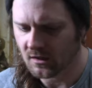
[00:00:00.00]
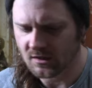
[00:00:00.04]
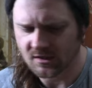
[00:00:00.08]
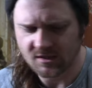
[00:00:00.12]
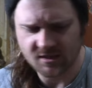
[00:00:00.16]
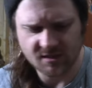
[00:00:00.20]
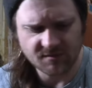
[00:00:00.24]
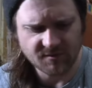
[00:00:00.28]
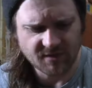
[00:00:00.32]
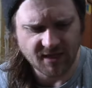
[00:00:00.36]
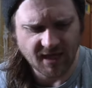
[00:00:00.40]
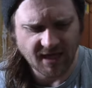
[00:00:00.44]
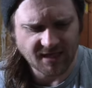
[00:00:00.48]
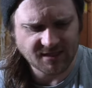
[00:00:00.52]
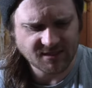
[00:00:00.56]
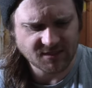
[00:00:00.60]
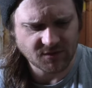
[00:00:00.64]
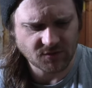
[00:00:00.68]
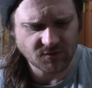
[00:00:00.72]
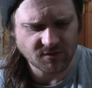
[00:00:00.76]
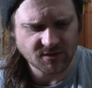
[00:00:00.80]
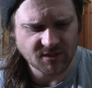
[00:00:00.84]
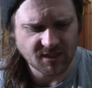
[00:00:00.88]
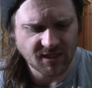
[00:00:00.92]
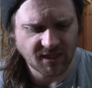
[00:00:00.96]
and see what that
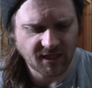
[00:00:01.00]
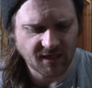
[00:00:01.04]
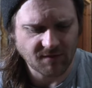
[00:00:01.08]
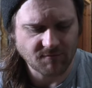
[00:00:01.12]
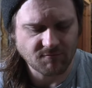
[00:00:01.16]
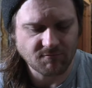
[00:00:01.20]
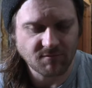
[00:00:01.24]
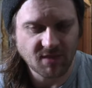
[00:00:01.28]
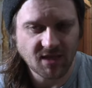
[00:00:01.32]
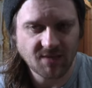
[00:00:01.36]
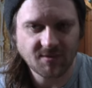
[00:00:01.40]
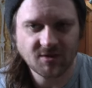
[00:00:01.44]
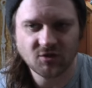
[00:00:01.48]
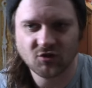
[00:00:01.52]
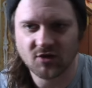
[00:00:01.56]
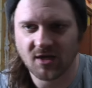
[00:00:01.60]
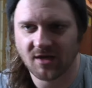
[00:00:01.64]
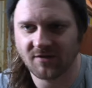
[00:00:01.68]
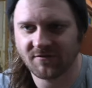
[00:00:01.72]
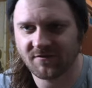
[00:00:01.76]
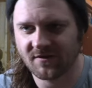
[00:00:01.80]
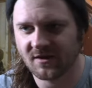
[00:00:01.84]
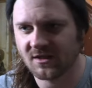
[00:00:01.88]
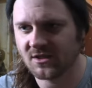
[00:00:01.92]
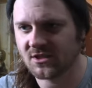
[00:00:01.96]
sounds like, and maybe try
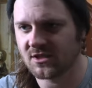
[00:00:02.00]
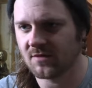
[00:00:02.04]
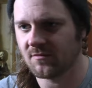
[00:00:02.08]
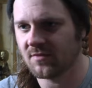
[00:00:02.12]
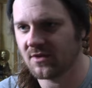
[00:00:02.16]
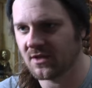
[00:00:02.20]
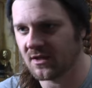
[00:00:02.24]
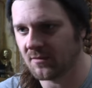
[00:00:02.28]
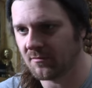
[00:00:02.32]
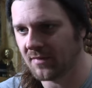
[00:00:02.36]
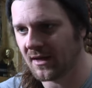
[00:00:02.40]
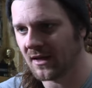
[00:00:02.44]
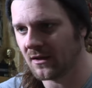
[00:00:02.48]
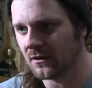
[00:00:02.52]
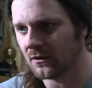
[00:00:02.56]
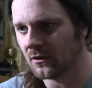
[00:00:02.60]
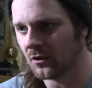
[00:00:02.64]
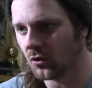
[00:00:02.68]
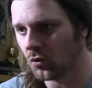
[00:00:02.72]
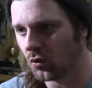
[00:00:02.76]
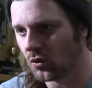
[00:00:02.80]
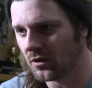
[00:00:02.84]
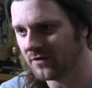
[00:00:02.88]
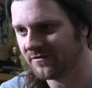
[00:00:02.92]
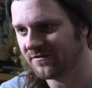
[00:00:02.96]
and find something a bit
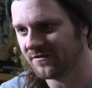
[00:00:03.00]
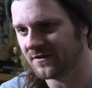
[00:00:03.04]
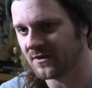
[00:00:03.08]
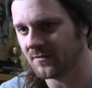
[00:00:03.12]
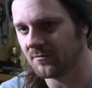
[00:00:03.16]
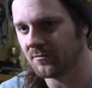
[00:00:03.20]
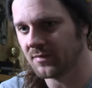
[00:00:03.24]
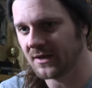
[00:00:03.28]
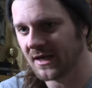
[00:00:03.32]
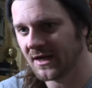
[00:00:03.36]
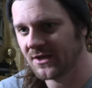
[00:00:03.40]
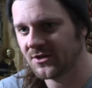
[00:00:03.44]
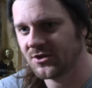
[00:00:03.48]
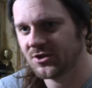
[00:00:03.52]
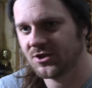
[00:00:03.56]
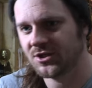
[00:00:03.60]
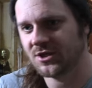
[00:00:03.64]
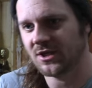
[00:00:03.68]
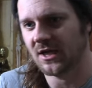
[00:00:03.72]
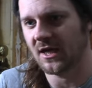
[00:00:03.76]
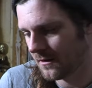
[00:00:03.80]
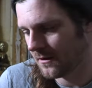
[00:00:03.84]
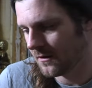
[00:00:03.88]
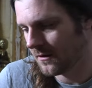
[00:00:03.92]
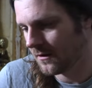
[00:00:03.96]
lower for the
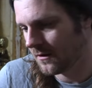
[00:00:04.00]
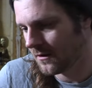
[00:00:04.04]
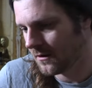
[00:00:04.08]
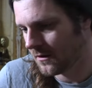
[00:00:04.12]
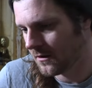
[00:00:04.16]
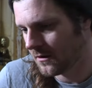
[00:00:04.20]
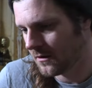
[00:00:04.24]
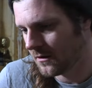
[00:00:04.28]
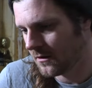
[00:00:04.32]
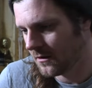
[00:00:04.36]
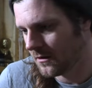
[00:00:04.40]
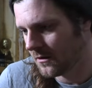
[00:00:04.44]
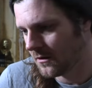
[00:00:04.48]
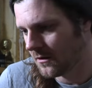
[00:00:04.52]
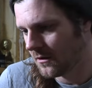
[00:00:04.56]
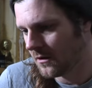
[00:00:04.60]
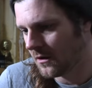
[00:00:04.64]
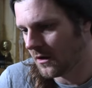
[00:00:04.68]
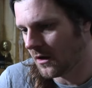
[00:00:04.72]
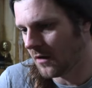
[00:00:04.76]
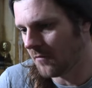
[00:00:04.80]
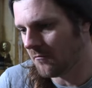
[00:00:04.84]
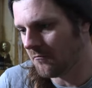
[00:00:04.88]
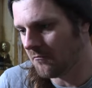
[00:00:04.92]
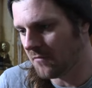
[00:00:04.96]
bridge.
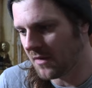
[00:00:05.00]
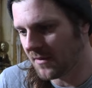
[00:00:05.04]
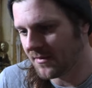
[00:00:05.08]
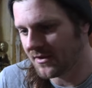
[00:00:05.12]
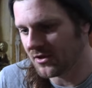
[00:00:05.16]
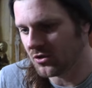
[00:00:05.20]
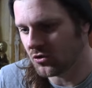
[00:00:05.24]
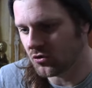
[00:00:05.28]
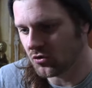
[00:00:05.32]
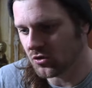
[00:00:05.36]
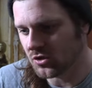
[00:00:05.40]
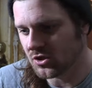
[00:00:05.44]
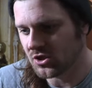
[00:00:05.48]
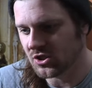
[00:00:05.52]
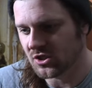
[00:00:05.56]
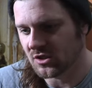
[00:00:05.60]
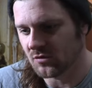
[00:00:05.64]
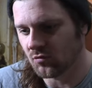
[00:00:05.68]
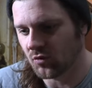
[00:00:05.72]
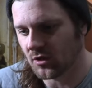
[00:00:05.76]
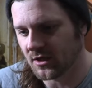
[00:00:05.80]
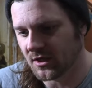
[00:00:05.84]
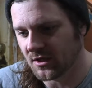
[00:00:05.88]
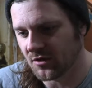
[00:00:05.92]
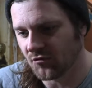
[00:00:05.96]
Maybe use
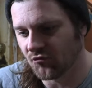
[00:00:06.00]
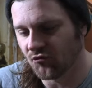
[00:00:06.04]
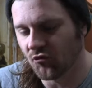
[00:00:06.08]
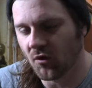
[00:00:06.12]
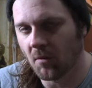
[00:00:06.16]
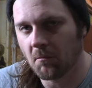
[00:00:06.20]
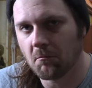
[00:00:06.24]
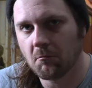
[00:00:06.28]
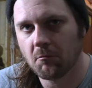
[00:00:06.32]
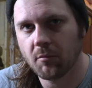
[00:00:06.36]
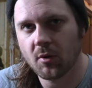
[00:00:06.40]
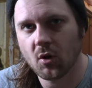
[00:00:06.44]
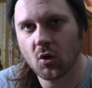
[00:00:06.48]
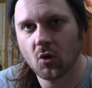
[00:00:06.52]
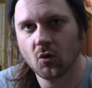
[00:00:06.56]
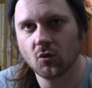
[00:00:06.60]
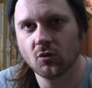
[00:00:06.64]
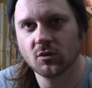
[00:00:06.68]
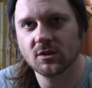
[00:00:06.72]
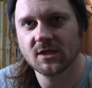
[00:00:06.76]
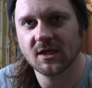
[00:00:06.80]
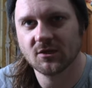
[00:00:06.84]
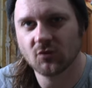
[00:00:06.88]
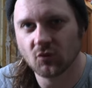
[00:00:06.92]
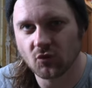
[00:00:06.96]
one of the rum
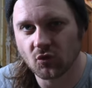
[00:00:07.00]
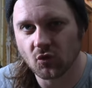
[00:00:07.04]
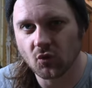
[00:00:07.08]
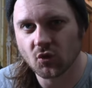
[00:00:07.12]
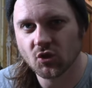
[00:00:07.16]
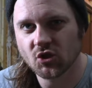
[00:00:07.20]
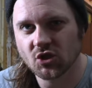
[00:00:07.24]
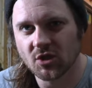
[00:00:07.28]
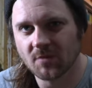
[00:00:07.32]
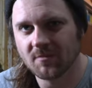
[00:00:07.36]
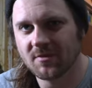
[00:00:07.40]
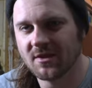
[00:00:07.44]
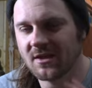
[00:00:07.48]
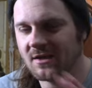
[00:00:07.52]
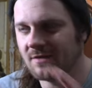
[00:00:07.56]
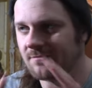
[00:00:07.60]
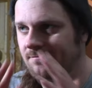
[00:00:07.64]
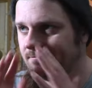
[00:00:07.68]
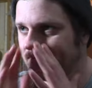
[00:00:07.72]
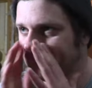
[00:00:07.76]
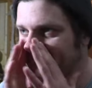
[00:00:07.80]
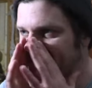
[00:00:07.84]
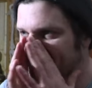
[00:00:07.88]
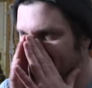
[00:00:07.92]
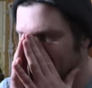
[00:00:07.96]
bottles, I don't know,
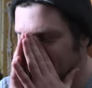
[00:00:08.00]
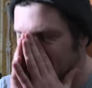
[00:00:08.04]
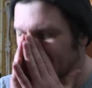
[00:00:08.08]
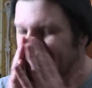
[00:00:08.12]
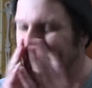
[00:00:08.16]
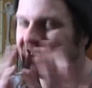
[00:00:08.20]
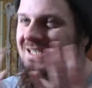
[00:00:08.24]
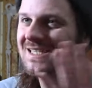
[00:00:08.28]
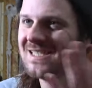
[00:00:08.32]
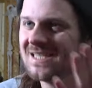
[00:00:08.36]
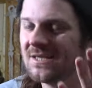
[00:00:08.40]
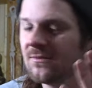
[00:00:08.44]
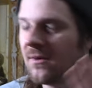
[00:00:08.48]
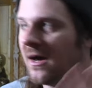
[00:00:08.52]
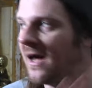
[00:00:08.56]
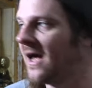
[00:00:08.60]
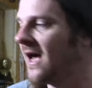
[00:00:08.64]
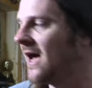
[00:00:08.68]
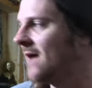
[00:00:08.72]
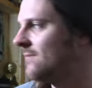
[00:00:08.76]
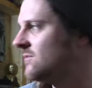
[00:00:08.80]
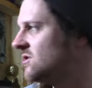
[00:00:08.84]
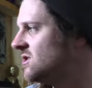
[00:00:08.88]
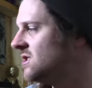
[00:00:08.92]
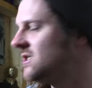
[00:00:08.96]
something, just to see what
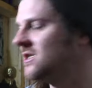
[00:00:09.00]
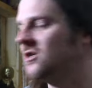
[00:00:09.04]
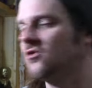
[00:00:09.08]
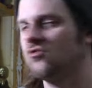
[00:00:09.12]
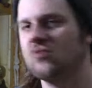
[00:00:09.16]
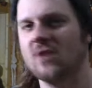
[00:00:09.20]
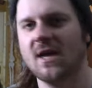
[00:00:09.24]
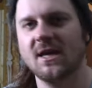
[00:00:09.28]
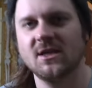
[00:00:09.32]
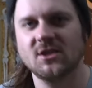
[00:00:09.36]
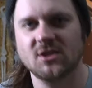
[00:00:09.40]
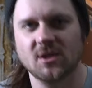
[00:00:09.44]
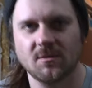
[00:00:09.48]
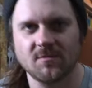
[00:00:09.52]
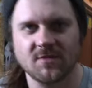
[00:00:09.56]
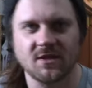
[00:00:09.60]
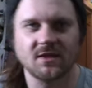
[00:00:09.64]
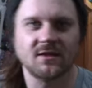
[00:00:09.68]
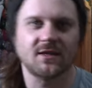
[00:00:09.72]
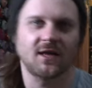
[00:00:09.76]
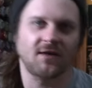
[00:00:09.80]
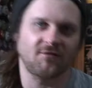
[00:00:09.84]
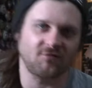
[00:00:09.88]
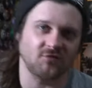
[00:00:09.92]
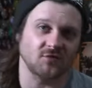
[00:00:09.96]
happens, just to try
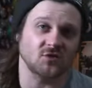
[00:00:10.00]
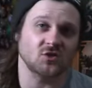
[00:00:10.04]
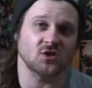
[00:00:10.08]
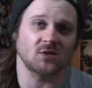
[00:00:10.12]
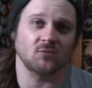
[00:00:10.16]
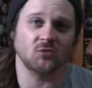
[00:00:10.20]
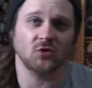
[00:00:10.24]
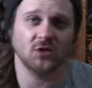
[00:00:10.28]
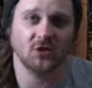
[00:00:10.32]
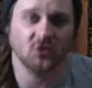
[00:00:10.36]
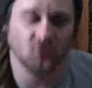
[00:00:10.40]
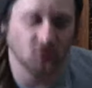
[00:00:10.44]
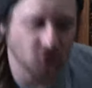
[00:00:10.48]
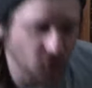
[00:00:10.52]
something different. So I'm going to